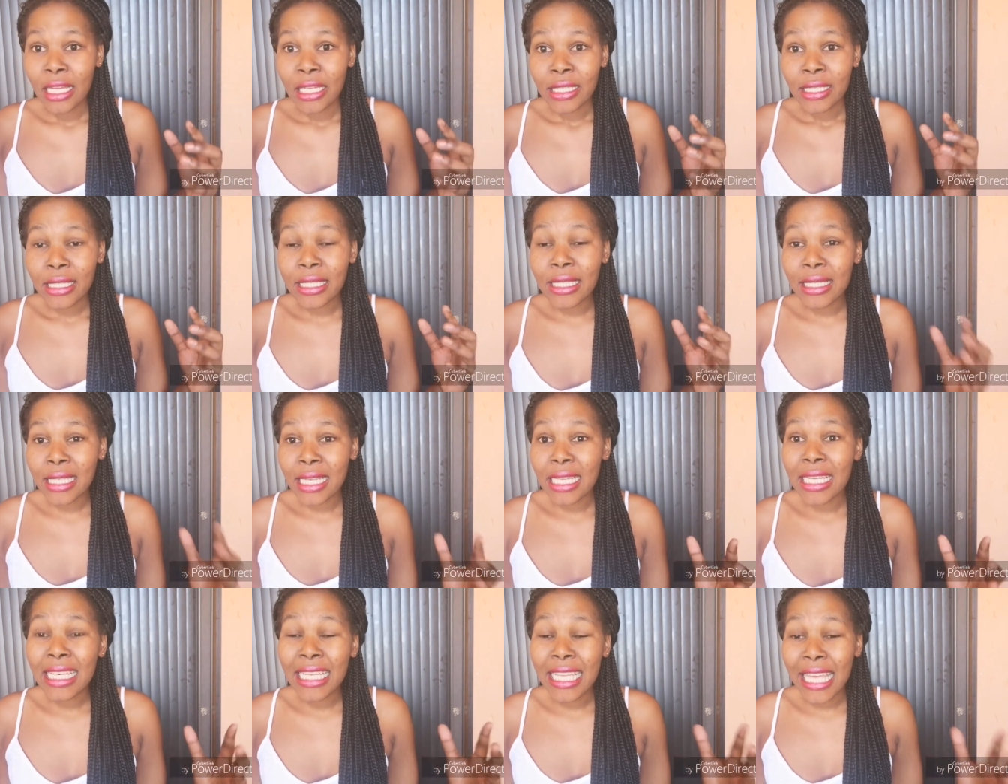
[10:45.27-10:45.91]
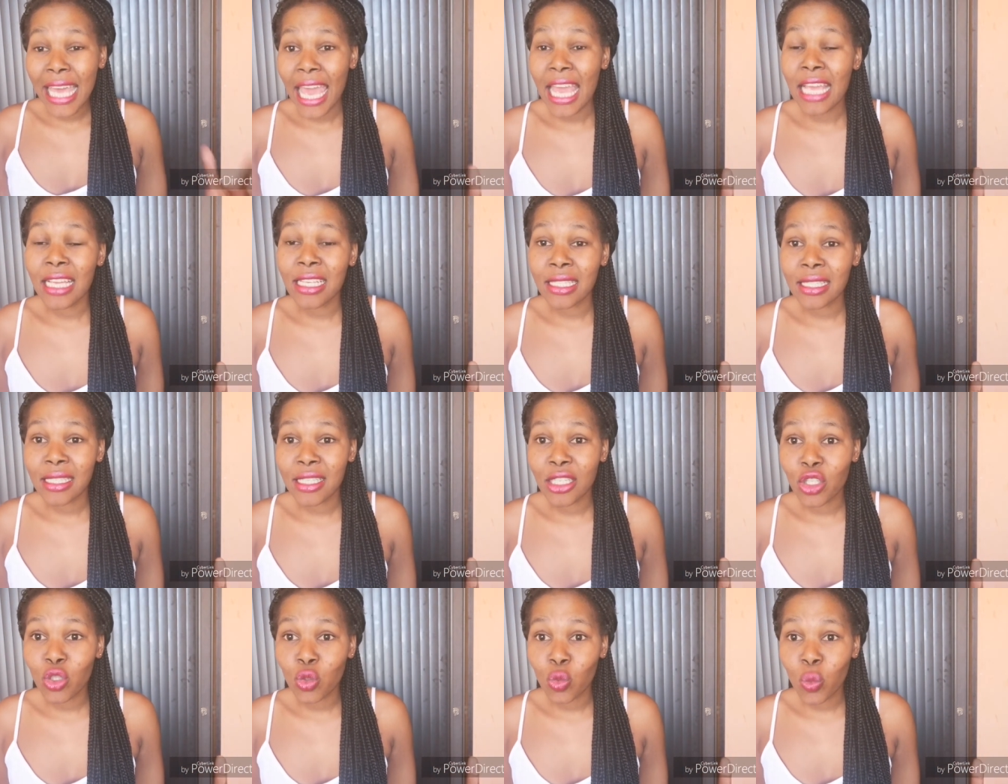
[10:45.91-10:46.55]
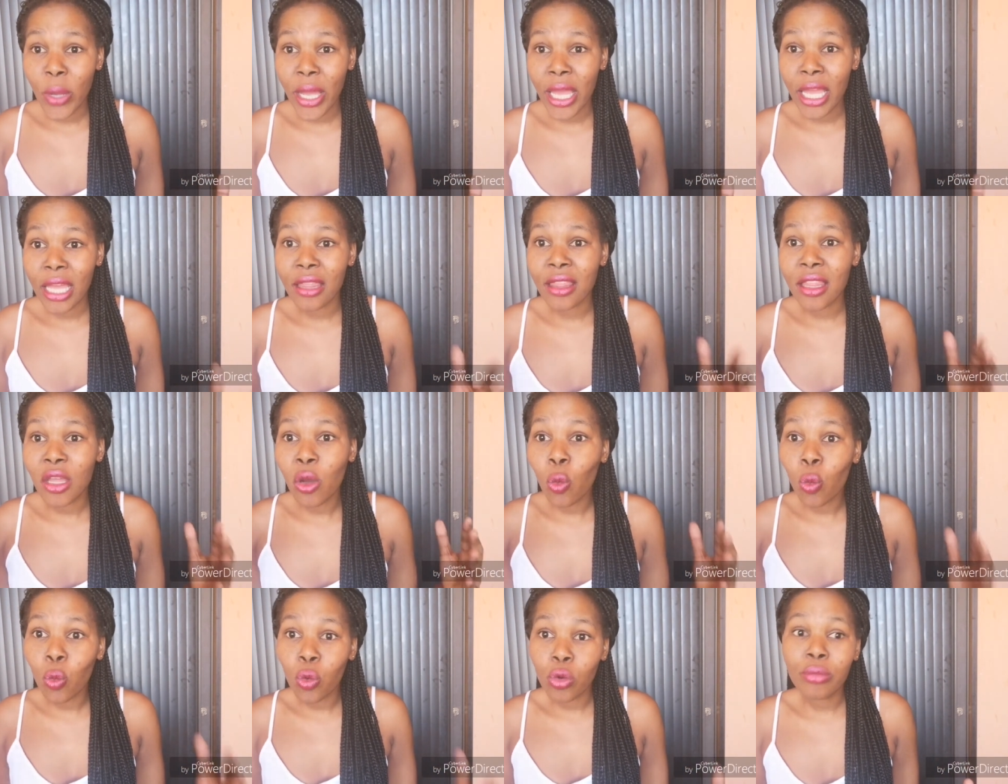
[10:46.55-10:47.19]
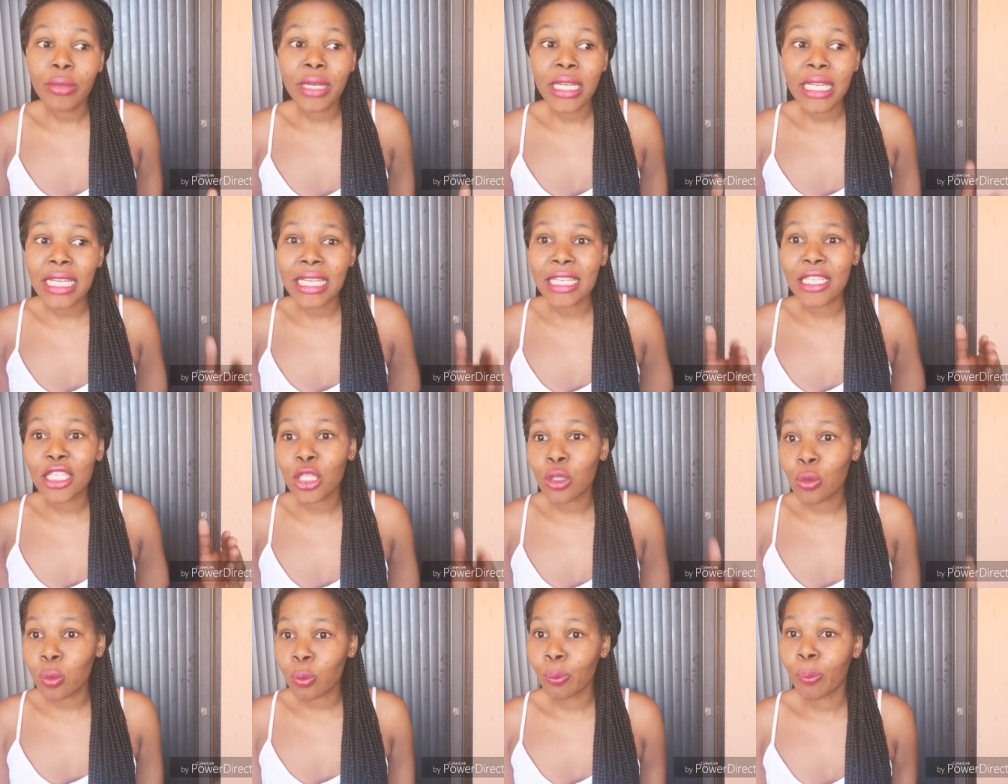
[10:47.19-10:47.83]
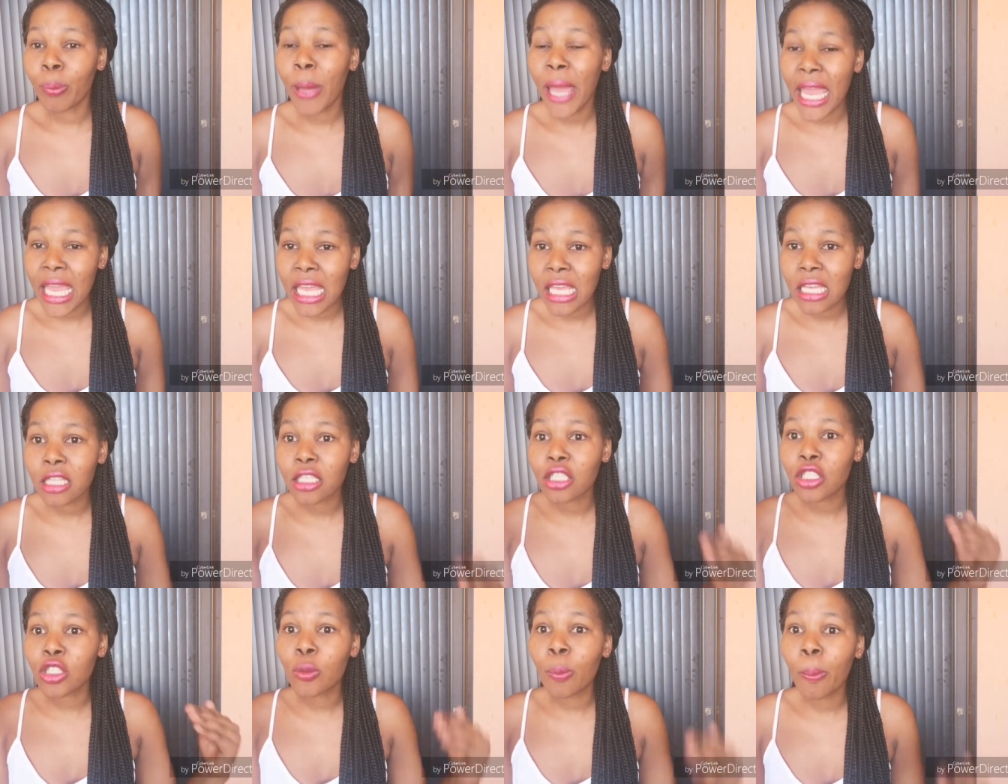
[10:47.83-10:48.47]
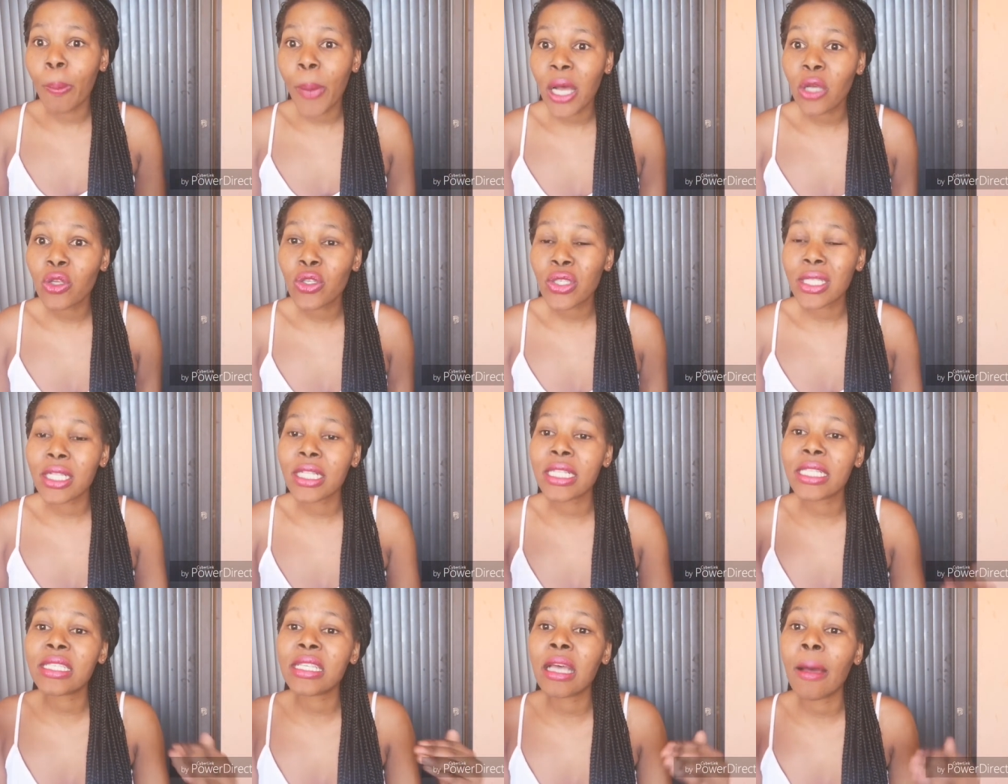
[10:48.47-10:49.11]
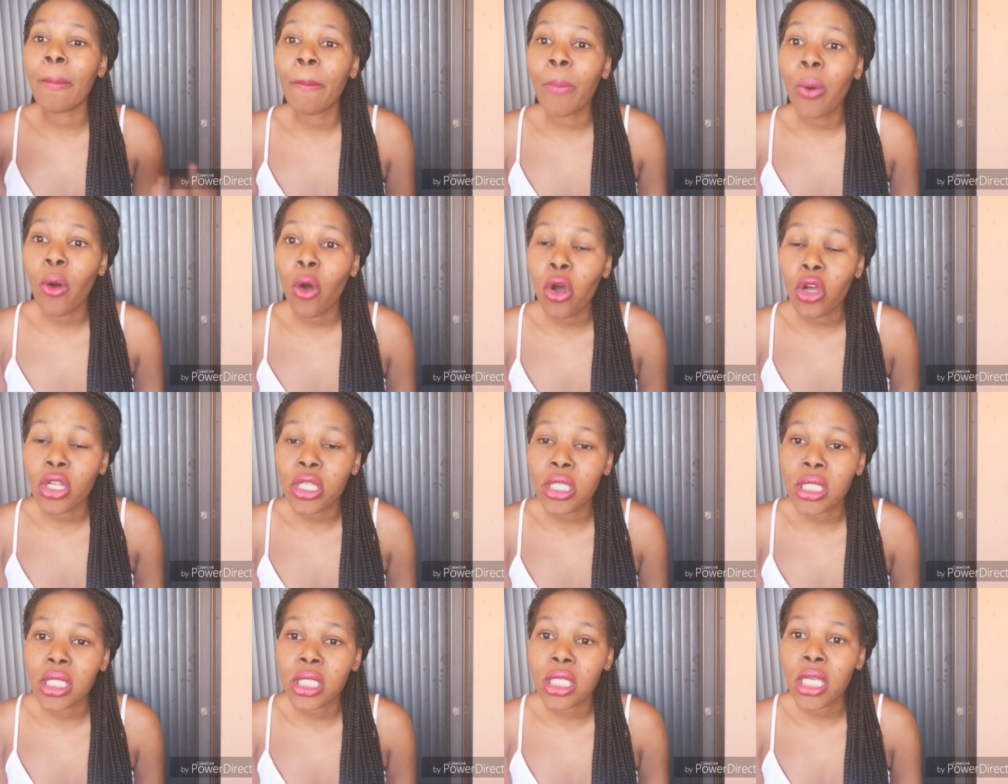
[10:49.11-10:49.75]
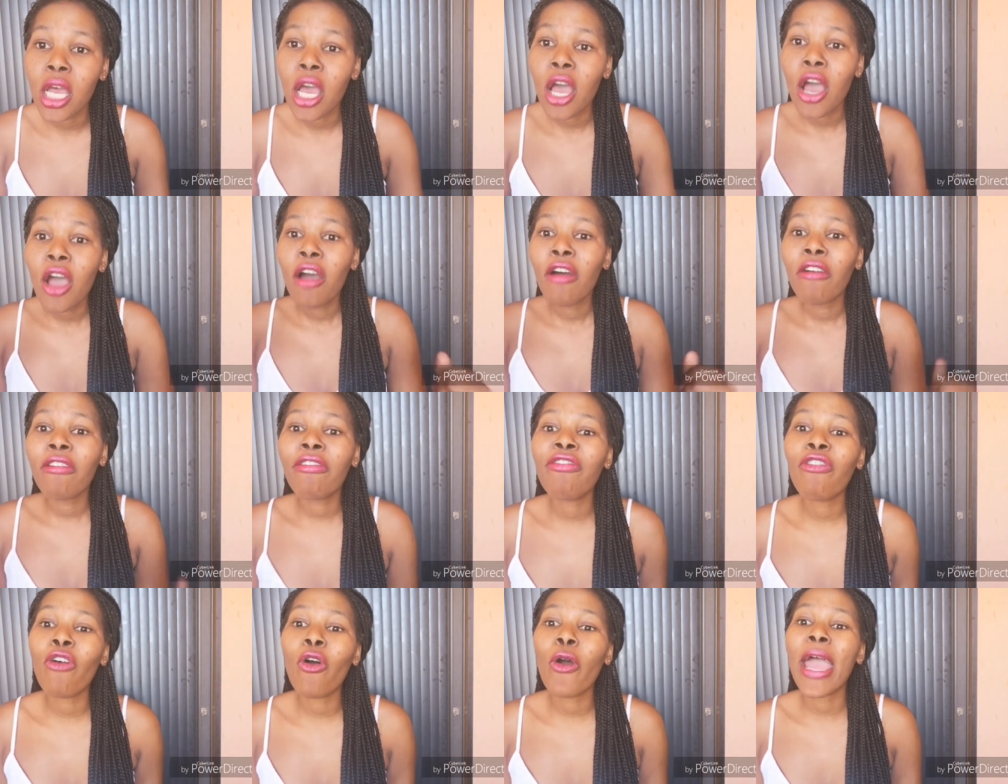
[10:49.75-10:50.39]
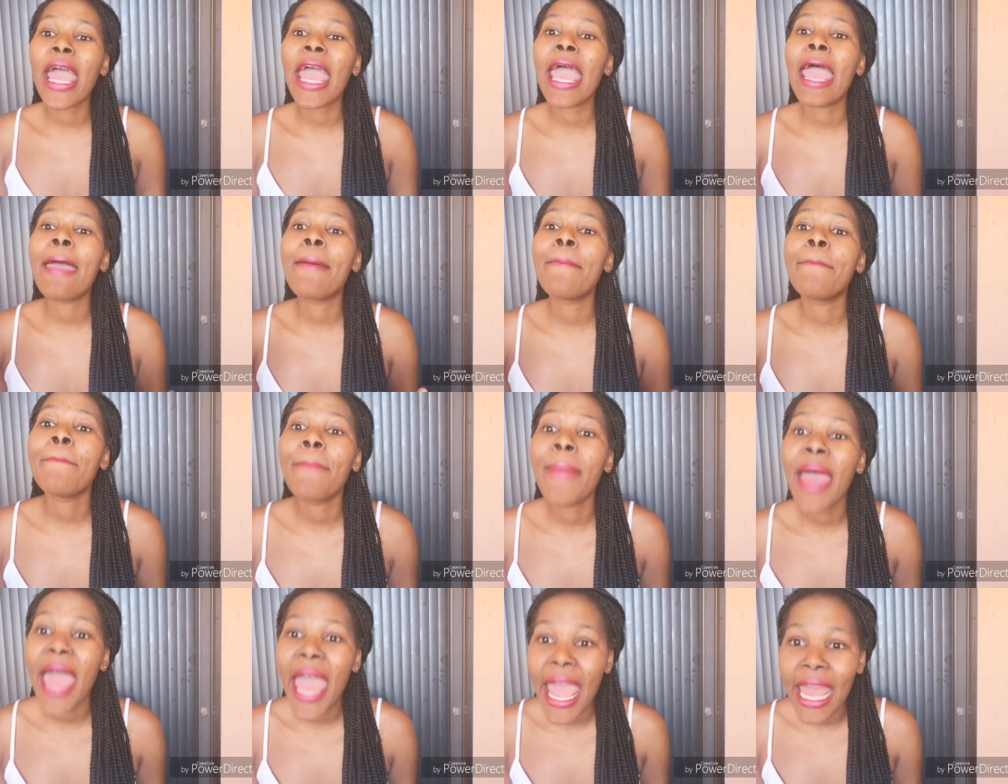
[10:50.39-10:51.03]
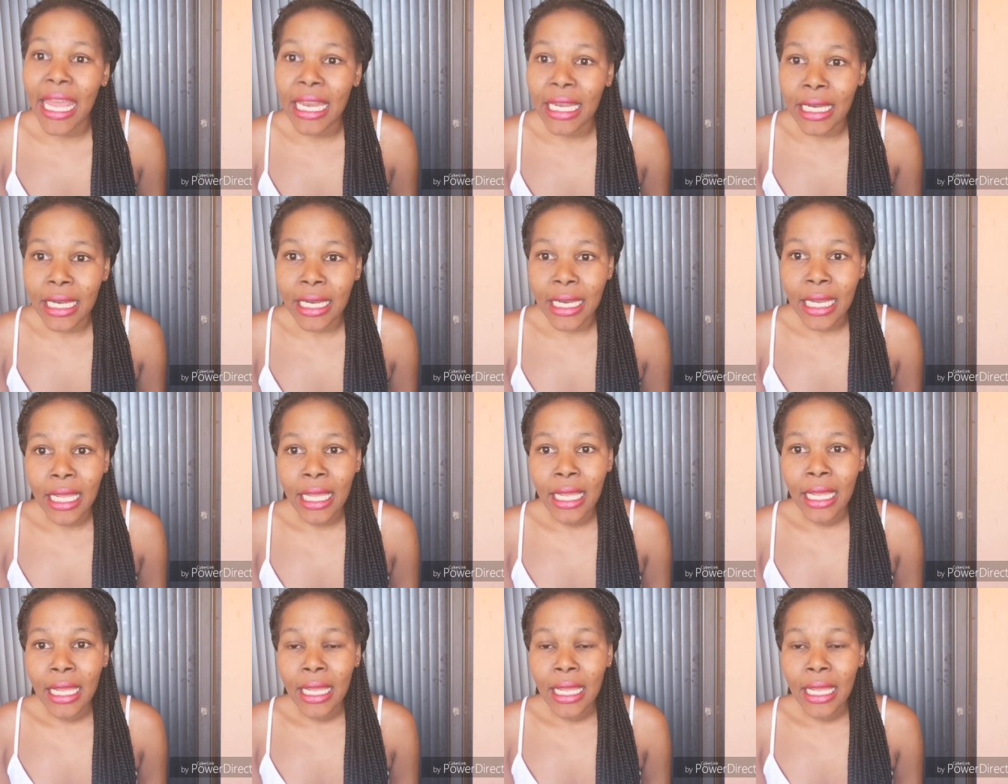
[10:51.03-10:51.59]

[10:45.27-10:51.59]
seen cases where the woman is paying spousal support for a man